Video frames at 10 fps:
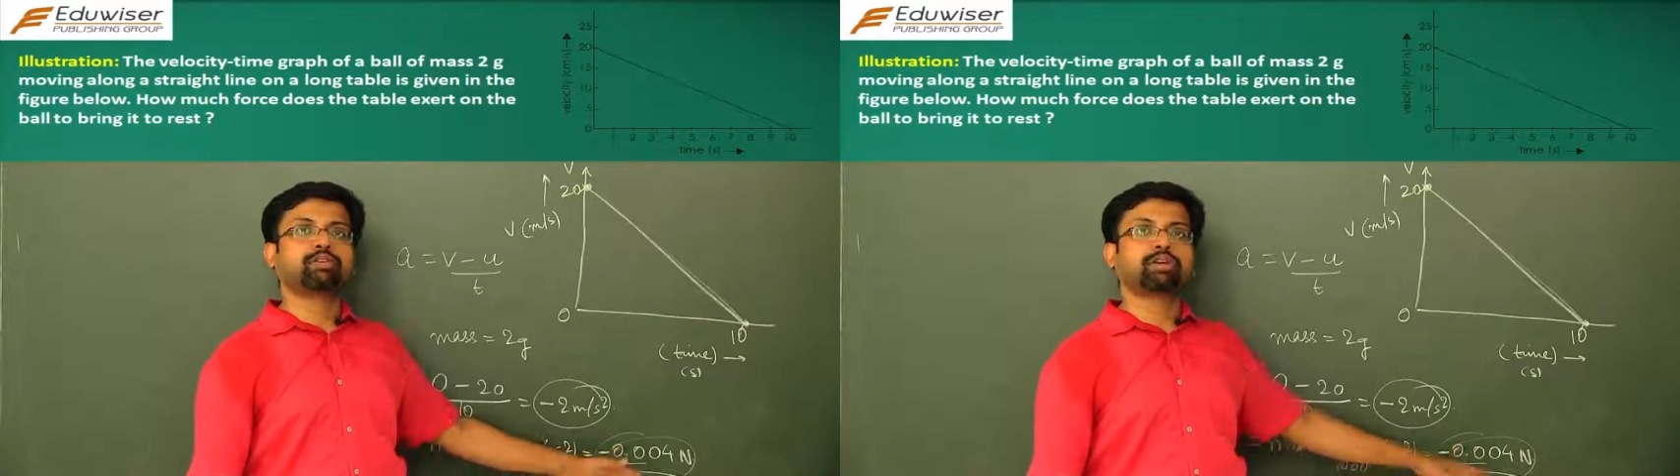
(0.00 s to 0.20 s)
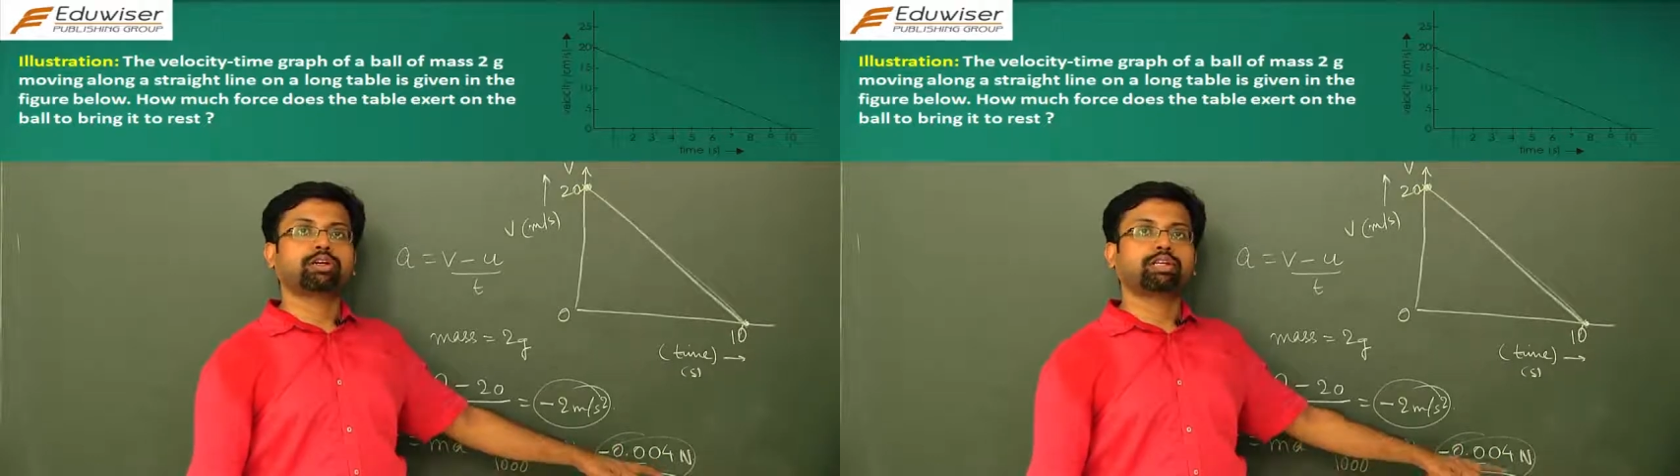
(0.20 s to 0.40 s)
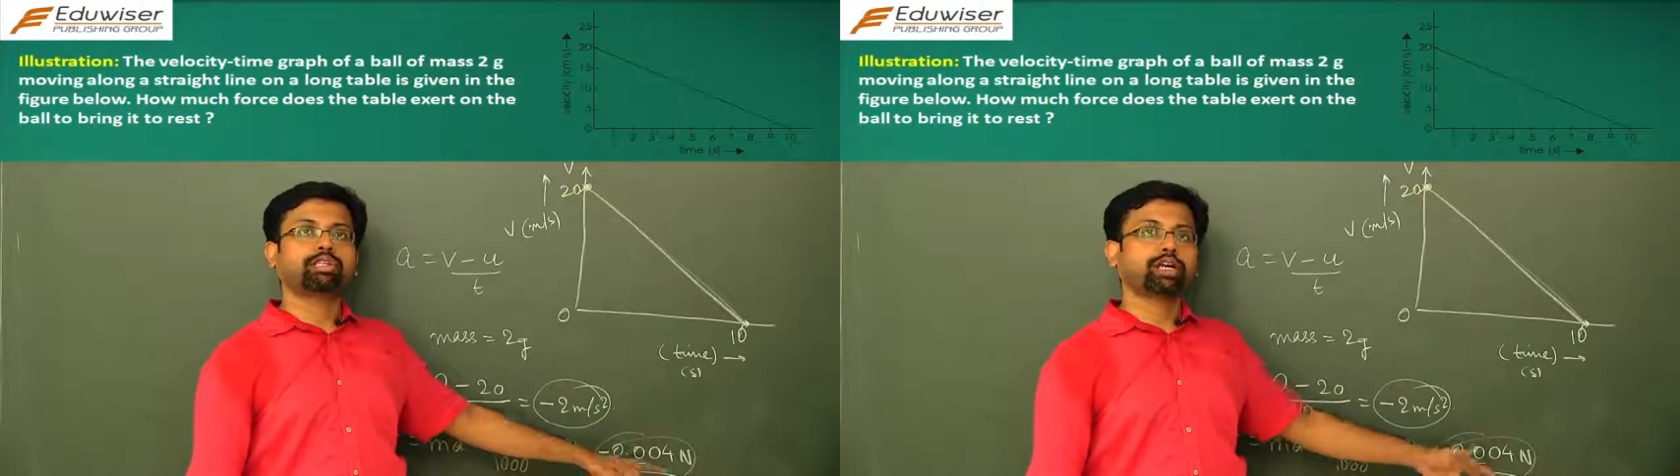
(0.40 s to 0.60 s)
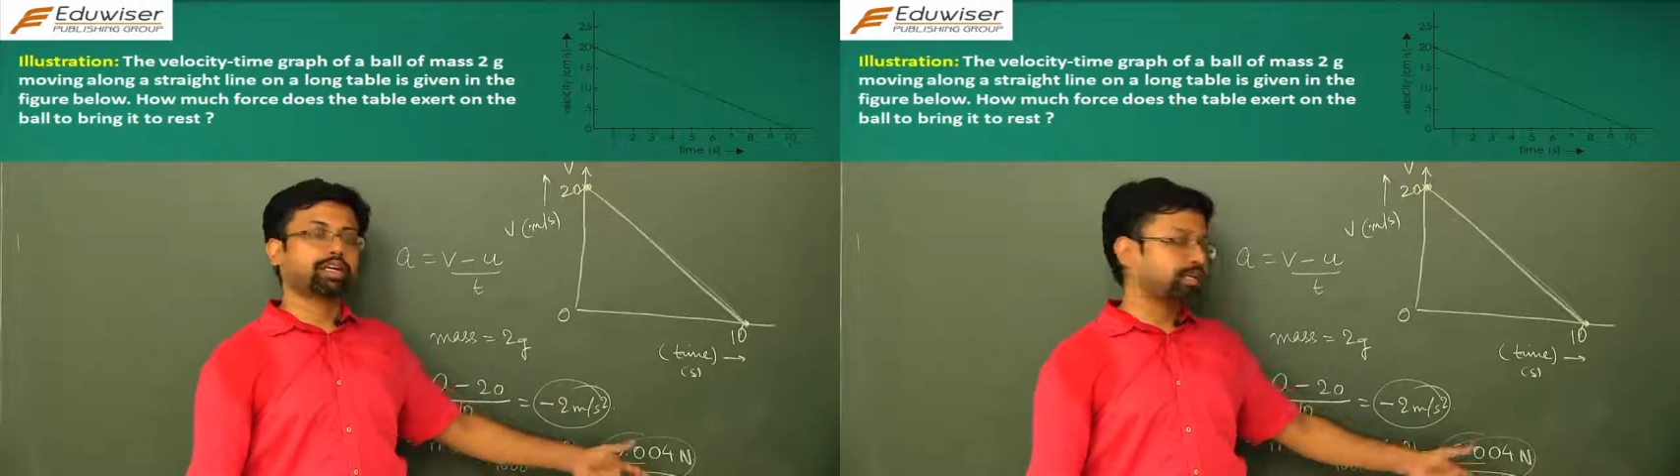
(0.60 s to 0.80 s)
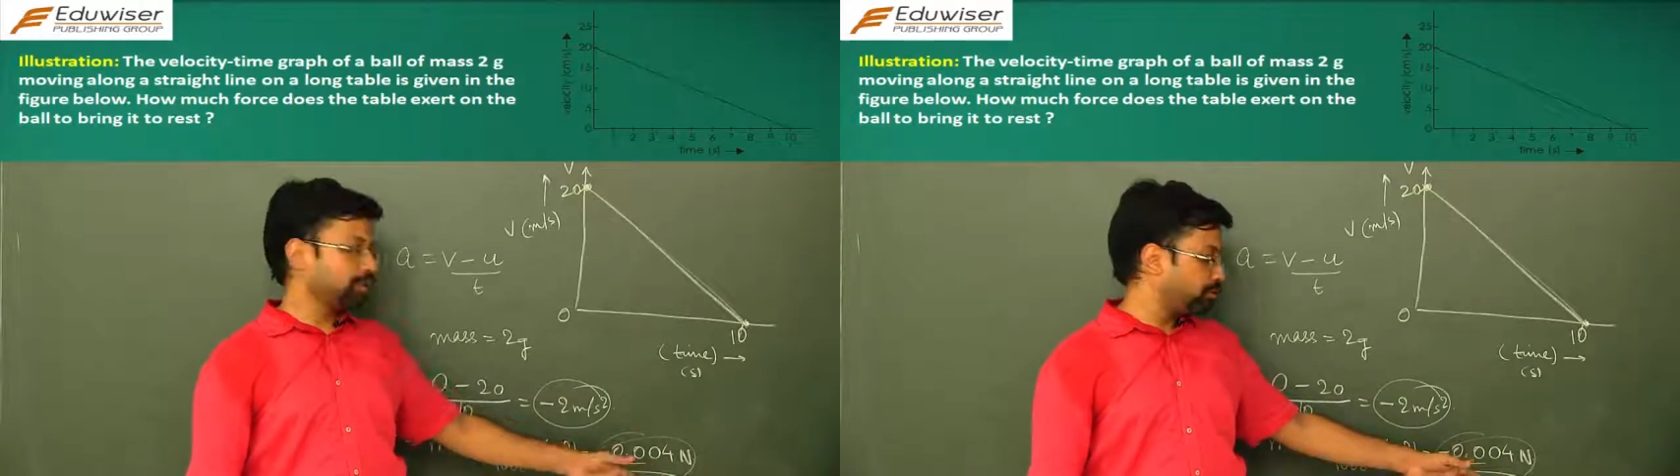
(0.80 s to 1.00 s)
or a
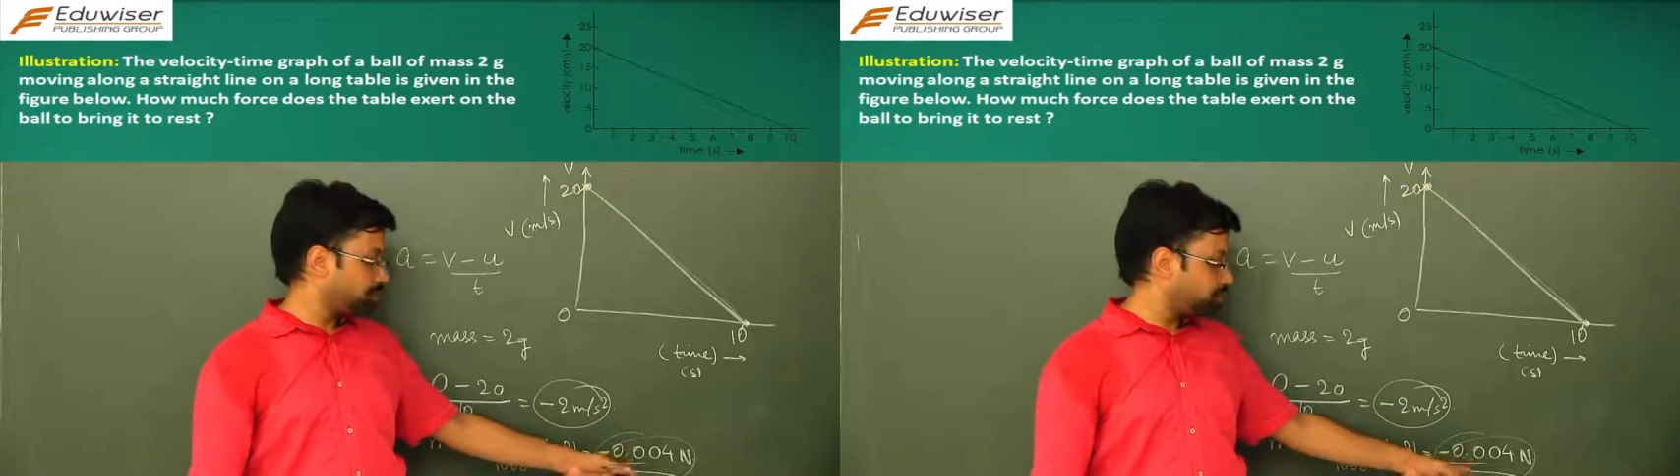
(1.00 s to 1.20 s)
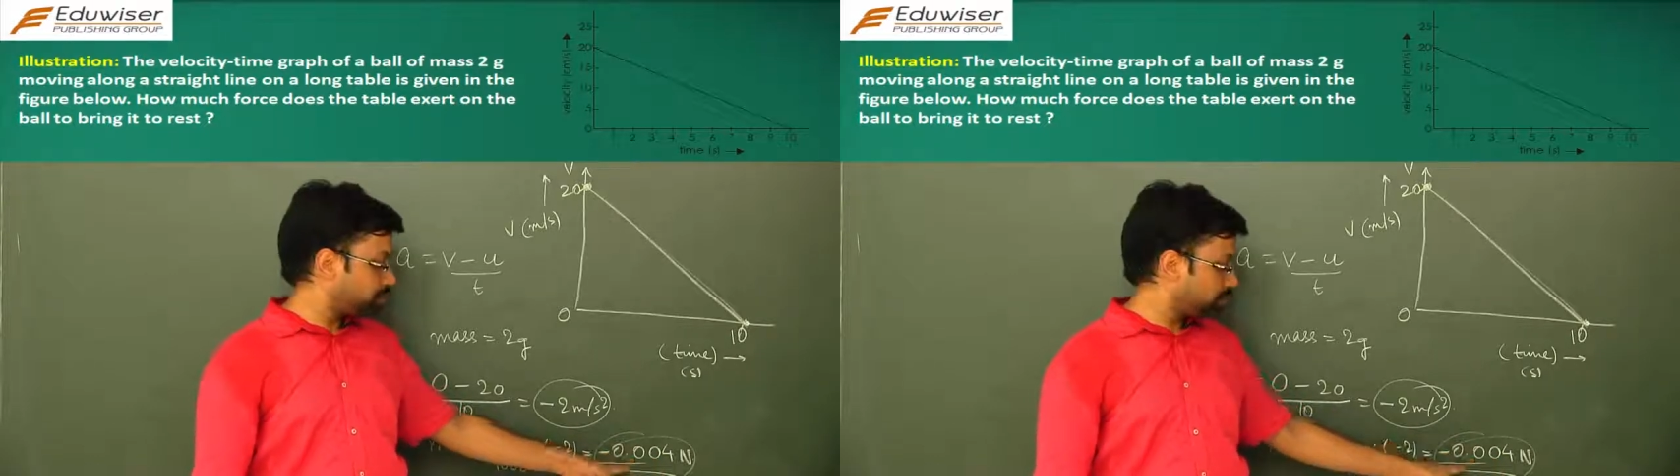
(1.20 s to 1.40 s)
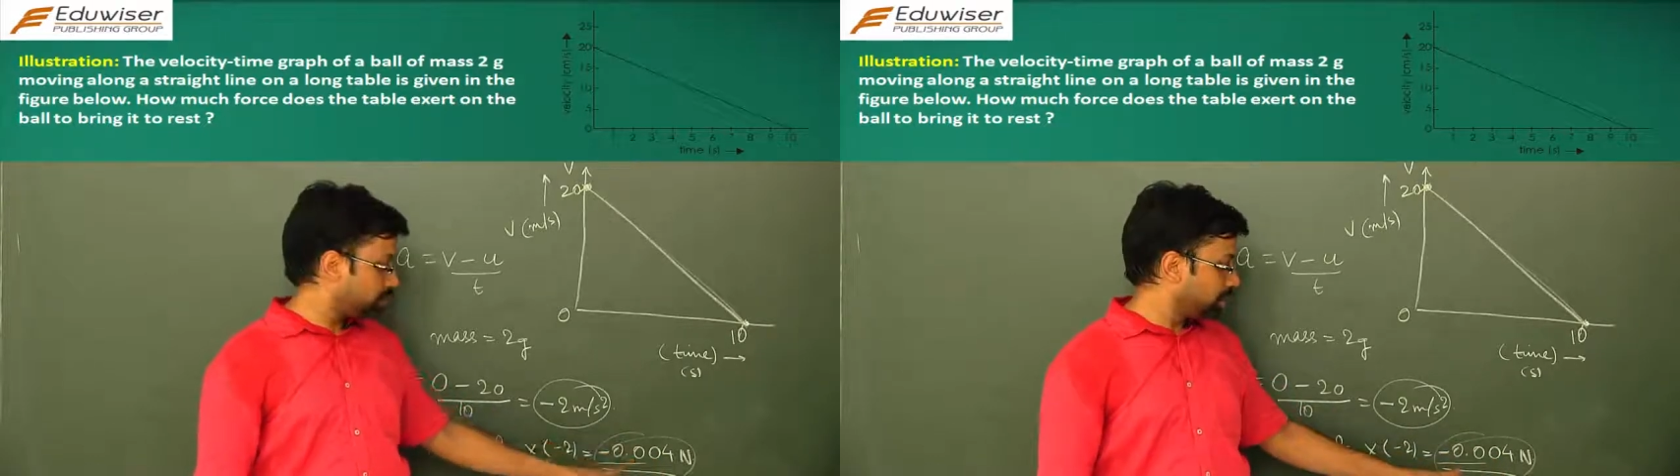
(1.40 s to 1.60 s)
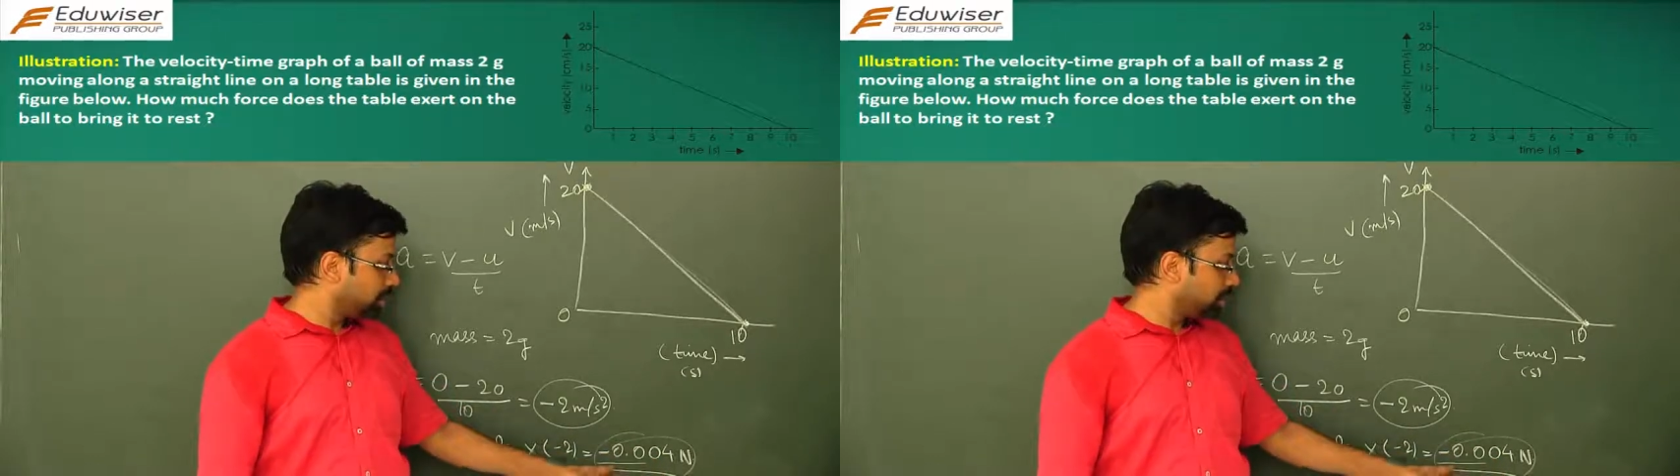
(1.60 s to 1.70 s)
retardant force,